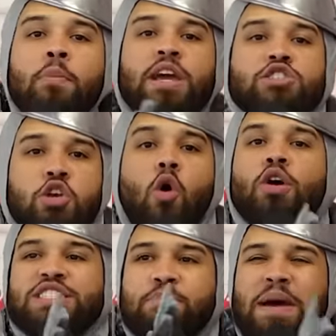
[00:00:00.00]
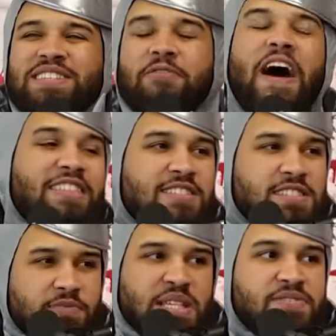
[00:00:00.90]
Because you always specify
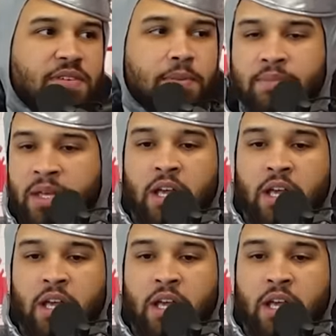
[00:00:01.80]
them.